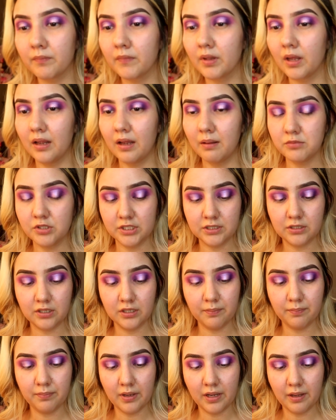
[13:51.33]
And I'm just going
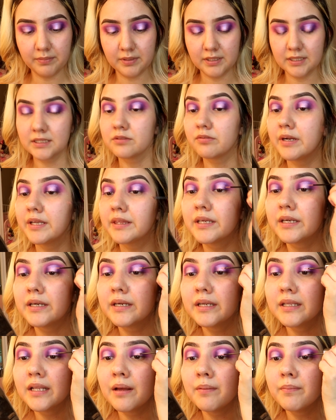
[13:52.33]
to pop this right there
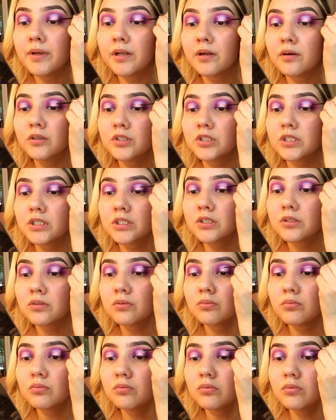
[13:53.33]
in that middle just to
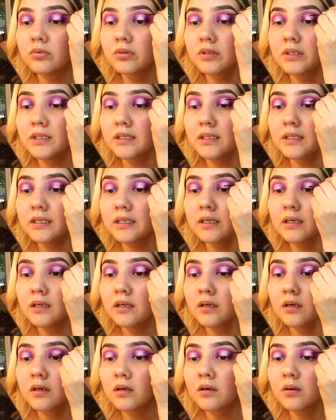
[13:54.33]
really
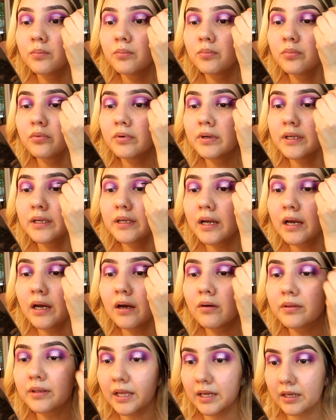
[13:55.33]
bring
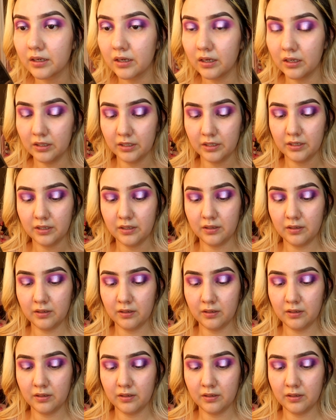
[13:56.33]
out that color.